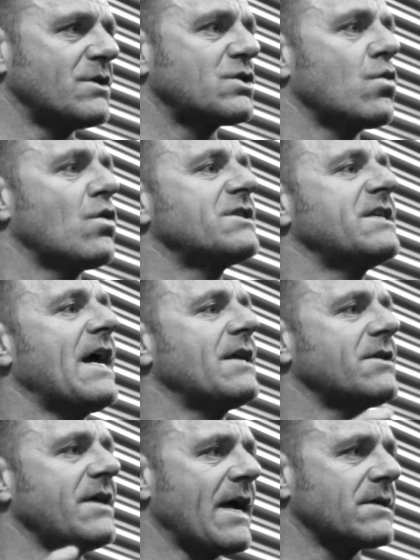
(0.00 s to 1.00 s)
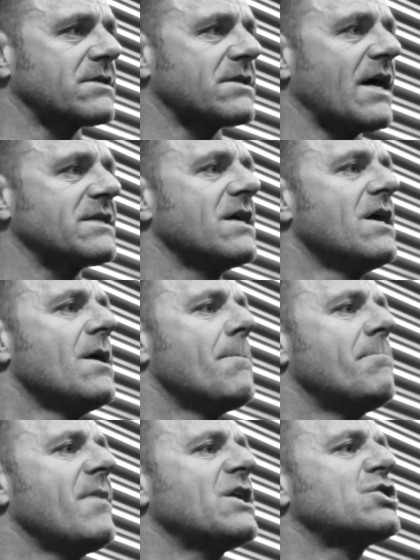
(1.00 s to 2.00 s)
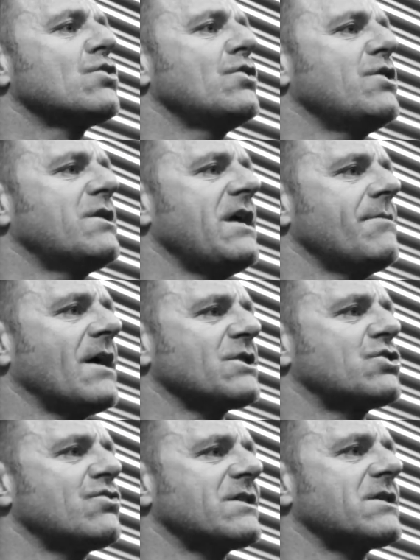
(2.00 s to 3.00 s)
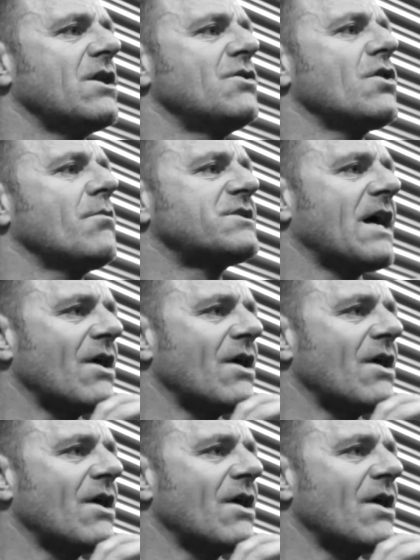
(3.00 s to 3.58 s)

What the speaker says: movement towards the end of the exercise, make sure you keep that stress and load